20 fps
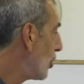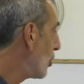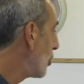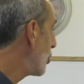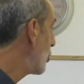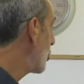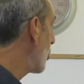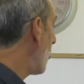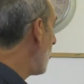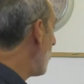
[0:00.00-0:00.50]

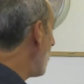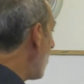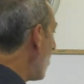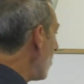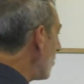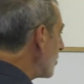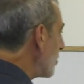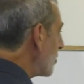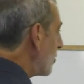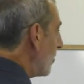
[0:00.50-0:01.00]
So
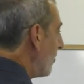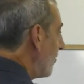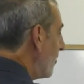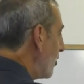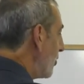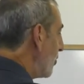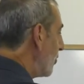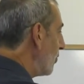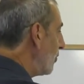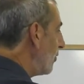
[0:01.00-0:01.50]
most of
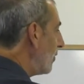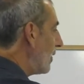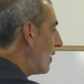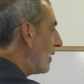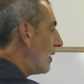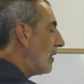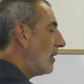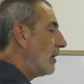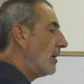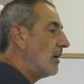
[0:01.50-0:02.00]
you
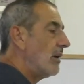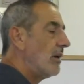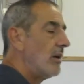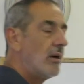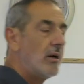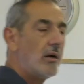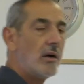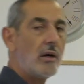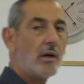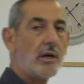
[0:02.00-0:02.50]

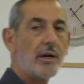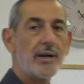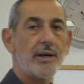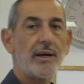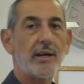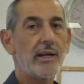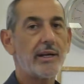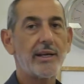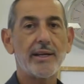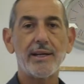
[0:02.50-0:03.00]

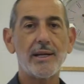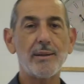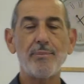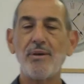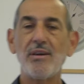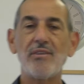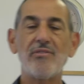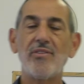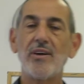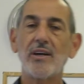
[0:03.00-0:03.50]
cannot
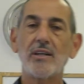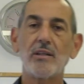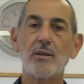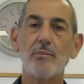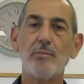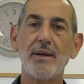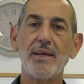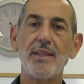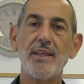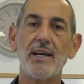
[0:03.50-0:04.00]
be
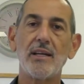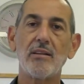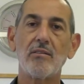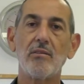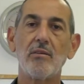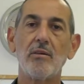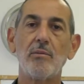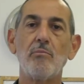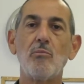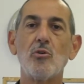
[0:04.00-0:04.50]
affected by that.
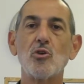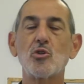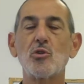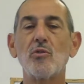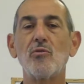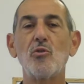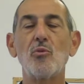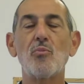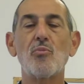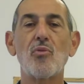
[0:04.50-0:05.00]
And most
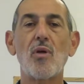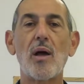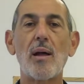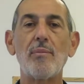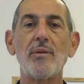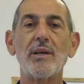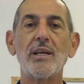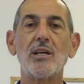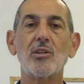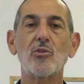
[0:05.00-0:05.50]
of you
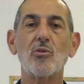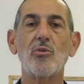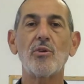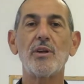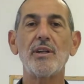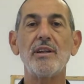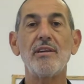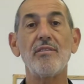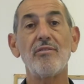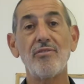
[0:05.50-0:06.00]
probably got
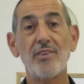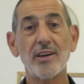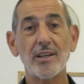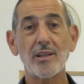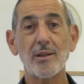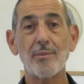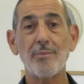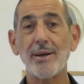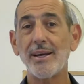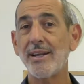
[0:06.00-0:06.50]
already
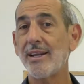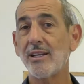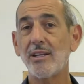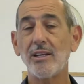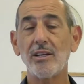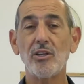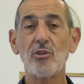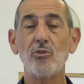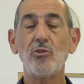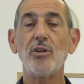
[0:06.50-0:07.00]
infected by that
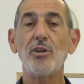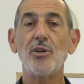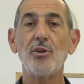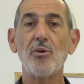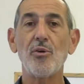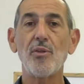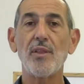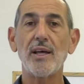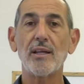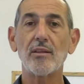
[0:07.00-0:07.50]
and you didn't
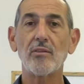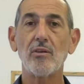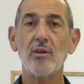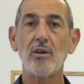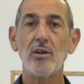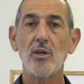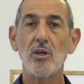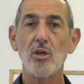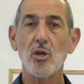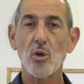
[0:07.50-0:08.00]
know that.
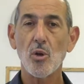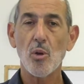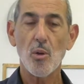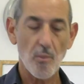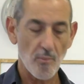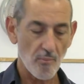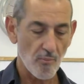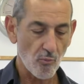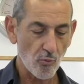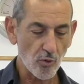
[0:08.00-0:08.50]

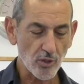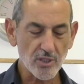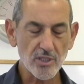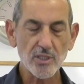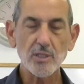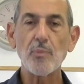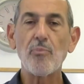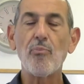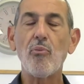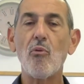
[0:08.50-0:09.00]
What's
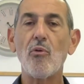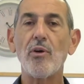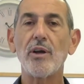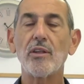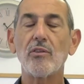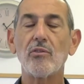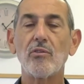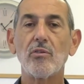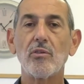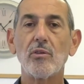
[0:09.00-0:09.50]
the
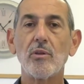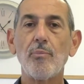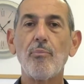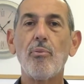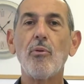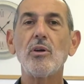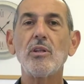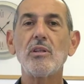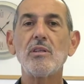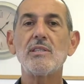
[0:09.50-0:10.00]
point? The
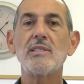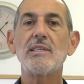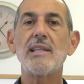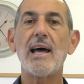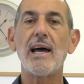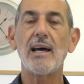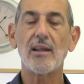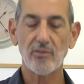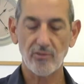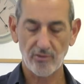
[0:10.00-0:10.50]
point is
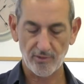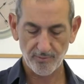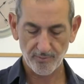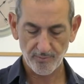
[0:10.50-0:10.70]
that.